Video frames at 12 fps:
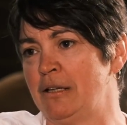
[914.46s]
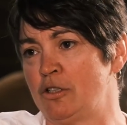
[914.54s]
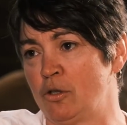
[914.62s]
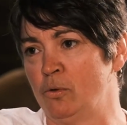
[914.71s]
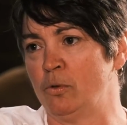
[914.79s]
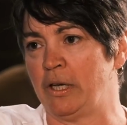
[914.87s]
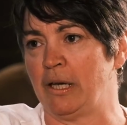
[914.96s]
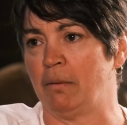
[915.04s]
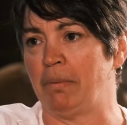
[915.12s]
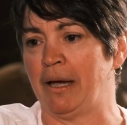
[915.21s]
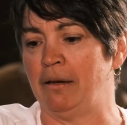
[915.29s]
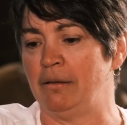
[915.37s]
talking
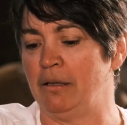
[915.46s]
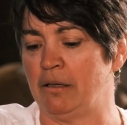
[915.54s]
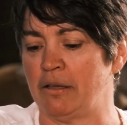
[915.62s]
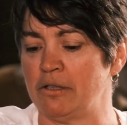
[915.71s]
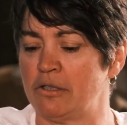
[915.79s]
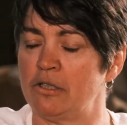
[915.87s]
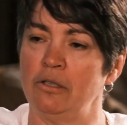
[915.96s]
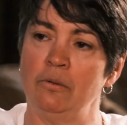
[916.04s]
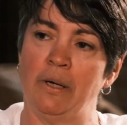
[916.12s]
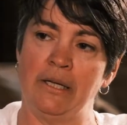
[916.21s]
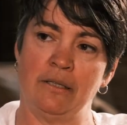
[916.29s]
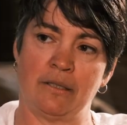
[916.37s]
about, there's two
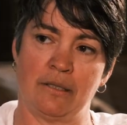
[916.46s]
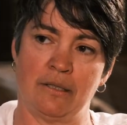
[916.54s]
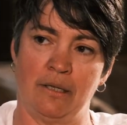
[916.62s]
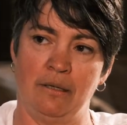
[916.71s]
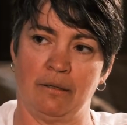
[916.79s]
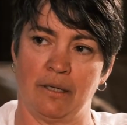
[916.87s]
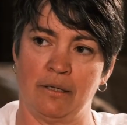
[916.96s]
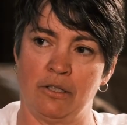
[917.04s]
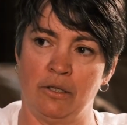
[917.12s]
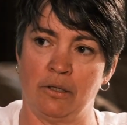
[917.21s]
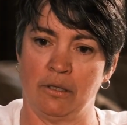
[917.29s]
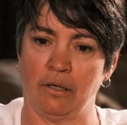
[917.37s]
ways to do things.
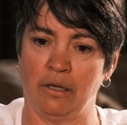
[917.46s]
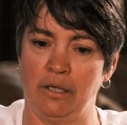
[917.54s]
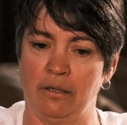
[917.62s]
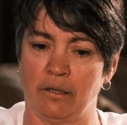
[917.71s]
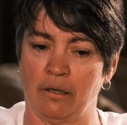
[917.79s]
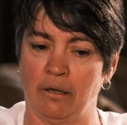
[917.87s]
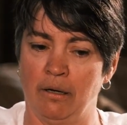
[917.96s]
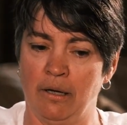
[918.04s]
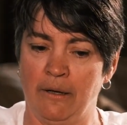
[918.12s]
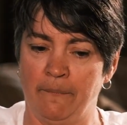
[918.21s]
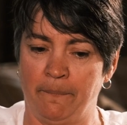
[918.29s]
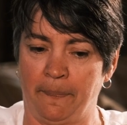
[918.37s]
You can either,
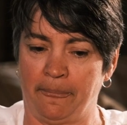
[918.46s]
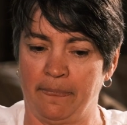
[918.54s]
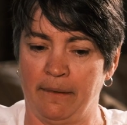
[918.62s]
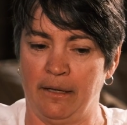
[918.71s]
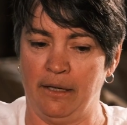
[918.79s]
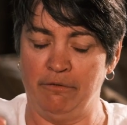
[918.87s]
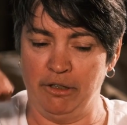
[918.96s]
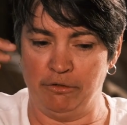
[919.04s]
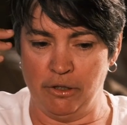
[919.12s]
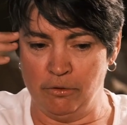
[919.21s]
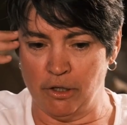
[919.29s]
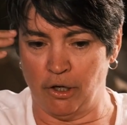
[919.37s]
even if
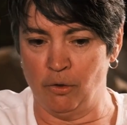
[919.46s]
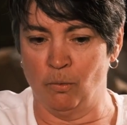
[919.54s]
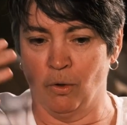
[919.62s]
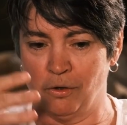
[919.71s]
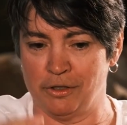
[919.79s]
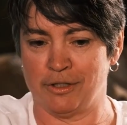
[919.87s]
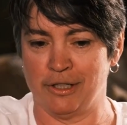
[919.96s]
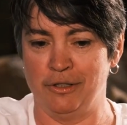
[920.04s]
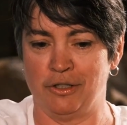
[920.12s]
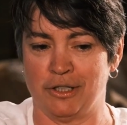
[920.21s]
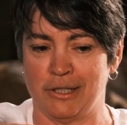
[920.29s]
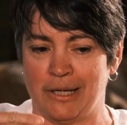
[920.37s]
you know what the
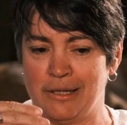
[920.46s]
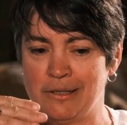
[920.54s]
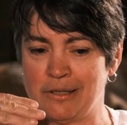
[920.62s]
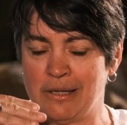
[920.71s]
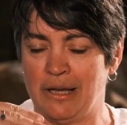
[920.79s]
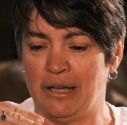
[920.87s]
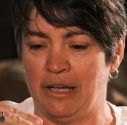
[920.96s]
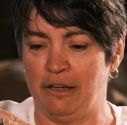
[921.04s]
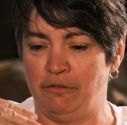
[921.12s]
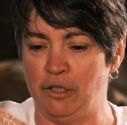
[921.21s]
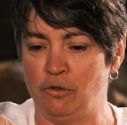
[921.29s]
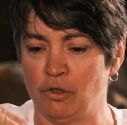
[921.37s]
solution is,
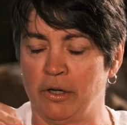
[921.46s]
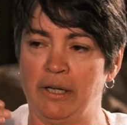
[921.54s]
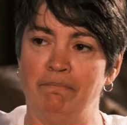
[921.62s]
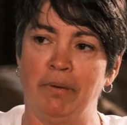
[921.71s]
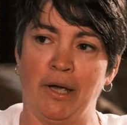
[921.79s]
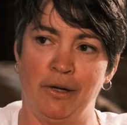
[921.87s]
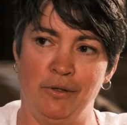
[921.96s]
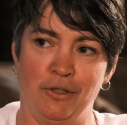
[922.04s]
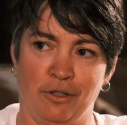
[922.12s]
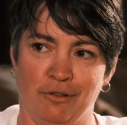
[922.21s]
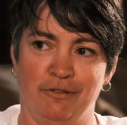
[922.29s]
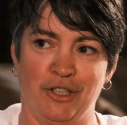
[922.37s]
if you try and impose
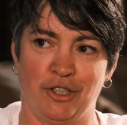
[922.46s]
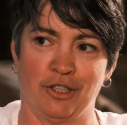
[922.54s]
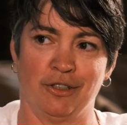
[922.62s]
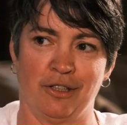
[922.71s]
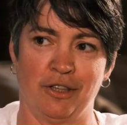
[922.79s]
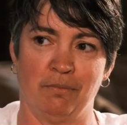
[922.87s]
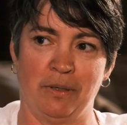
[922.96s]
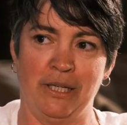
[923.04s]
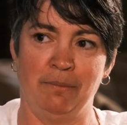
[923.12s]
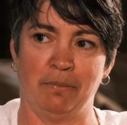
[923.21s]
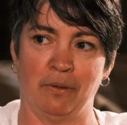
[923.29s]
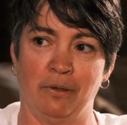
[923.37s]
your vision on other
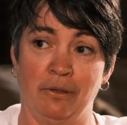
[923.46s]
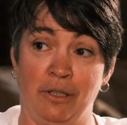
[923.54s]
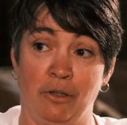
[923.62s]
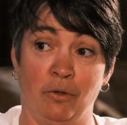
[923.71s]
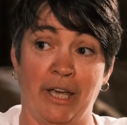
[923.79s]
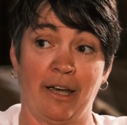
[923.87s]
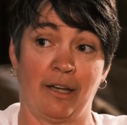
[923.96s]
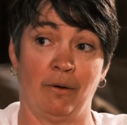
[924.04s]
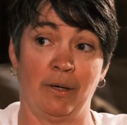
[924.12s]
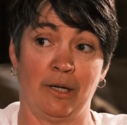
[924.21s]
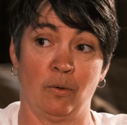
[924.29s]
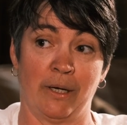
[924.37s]
people, you'll get
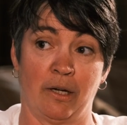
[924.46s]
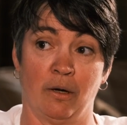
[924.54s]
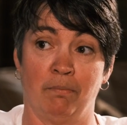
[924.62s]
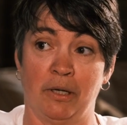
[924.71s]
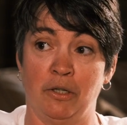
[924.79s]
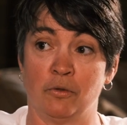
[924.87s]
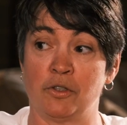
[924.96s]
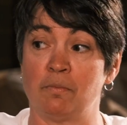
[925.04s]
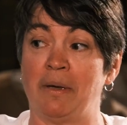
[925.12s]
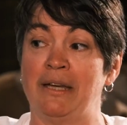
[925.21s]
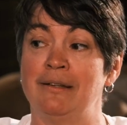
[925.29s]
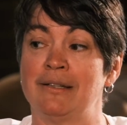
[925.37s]
going quicker, but you'll
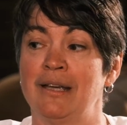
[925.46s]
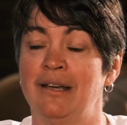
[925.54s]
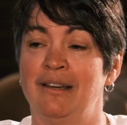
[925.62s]
spend